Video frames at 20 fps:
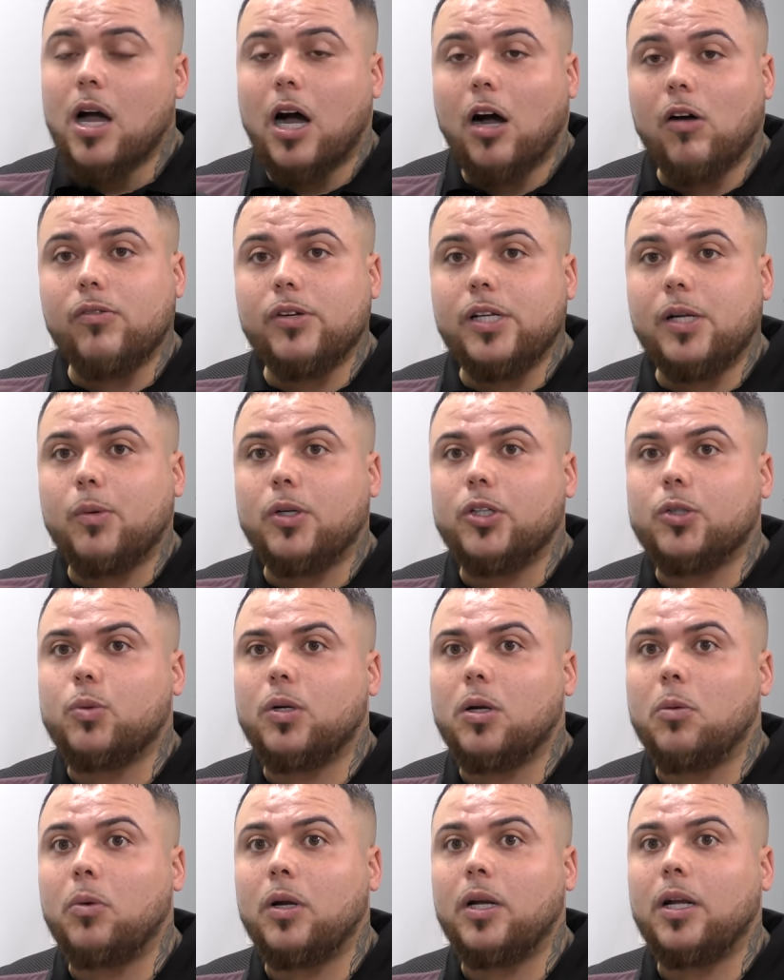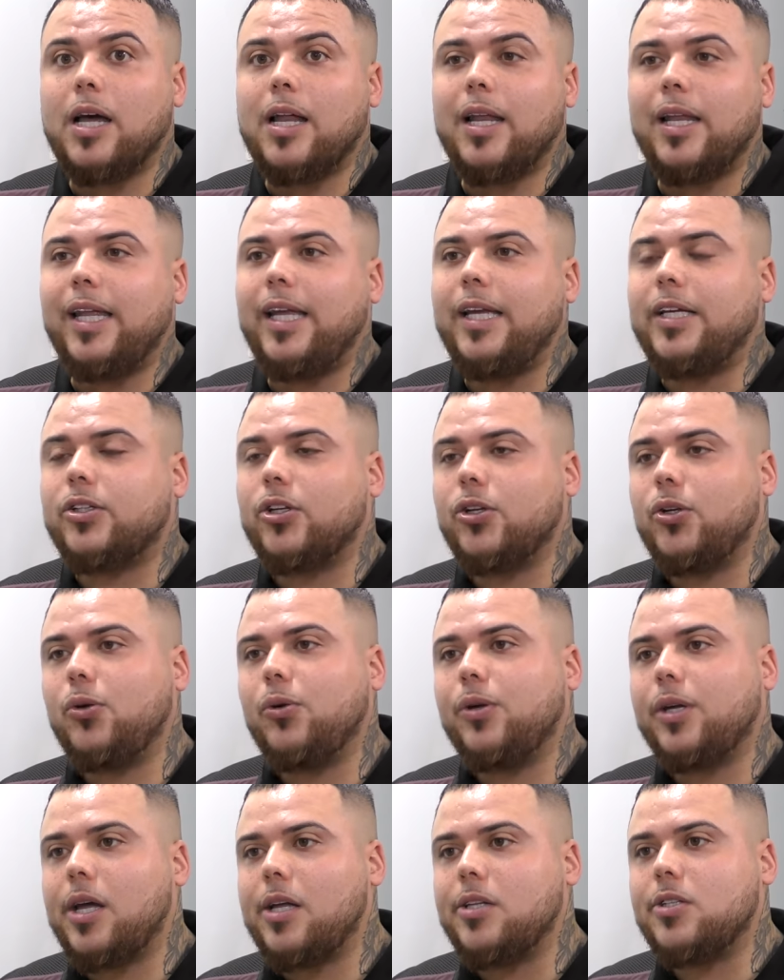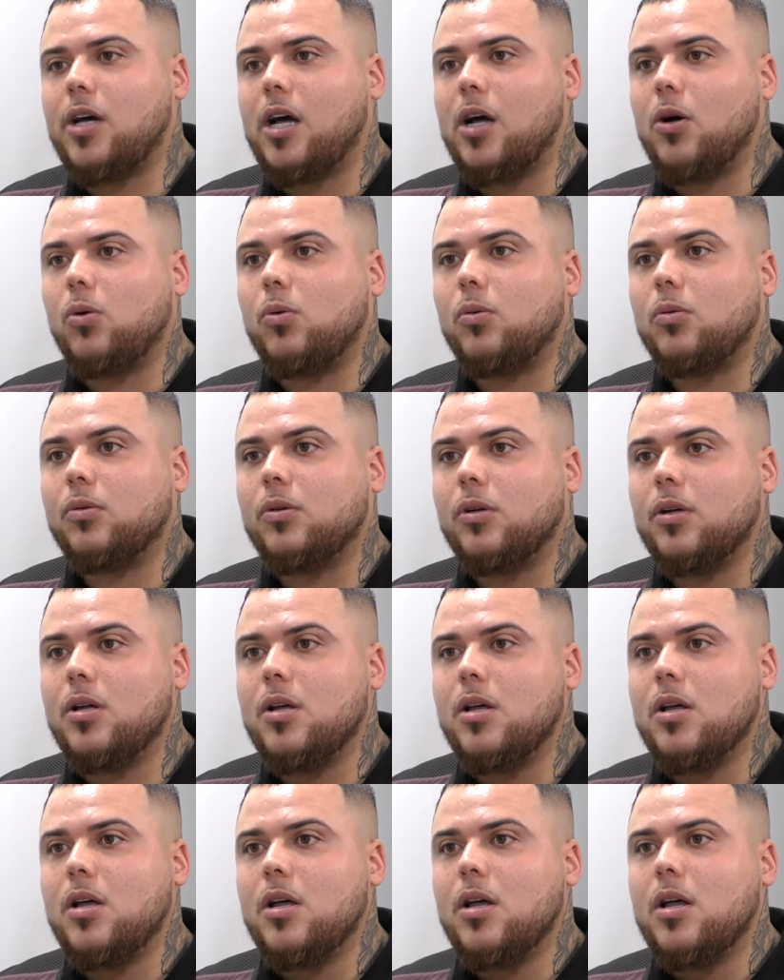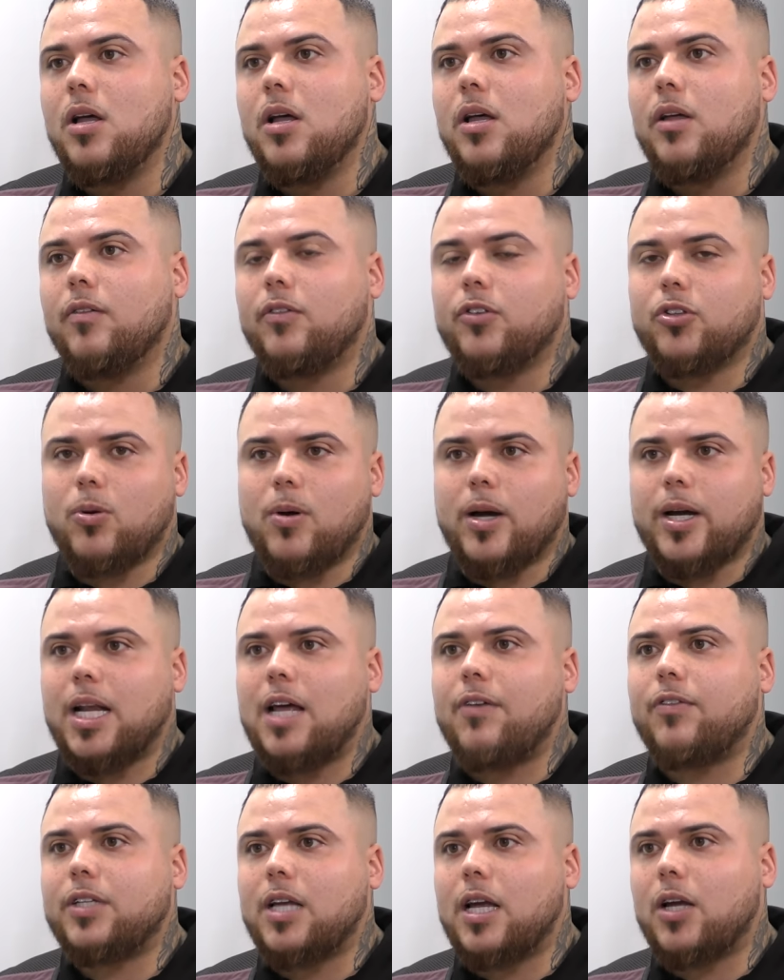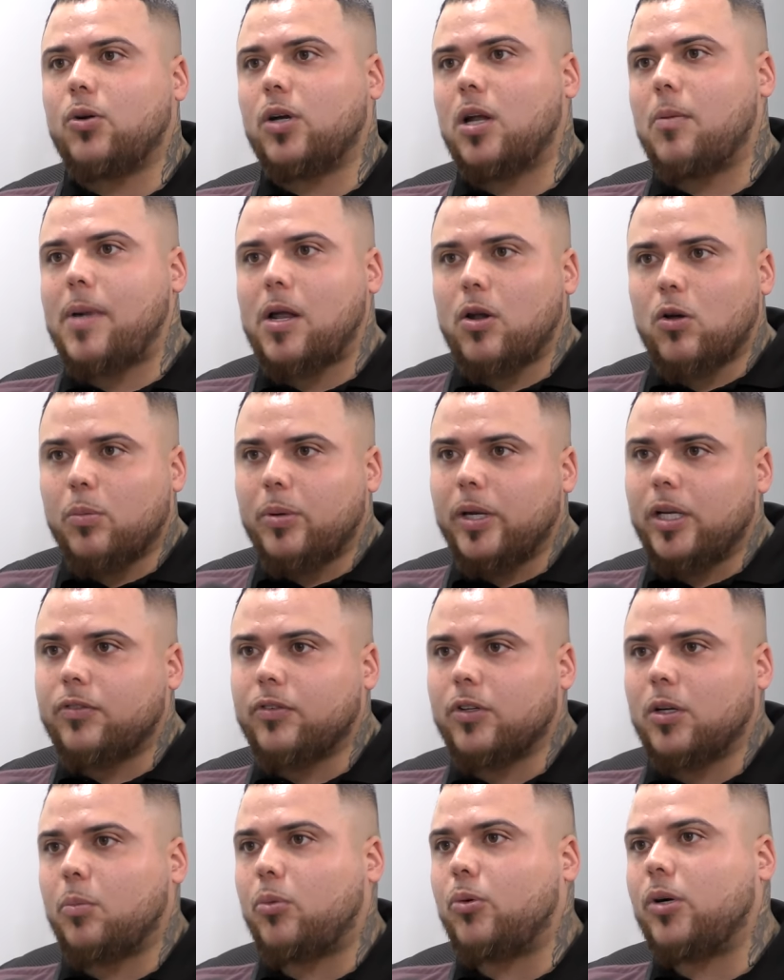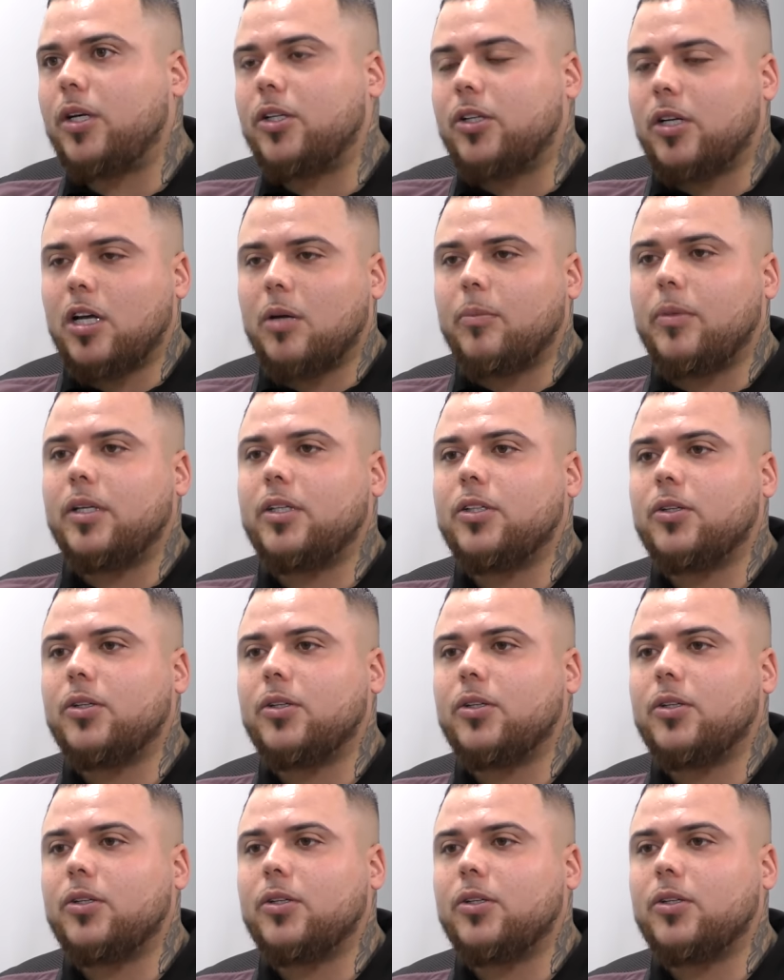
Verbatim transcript: I really just want to win at least a UK title so I can have something on the mantelpiece for the boy, do you know what I mean?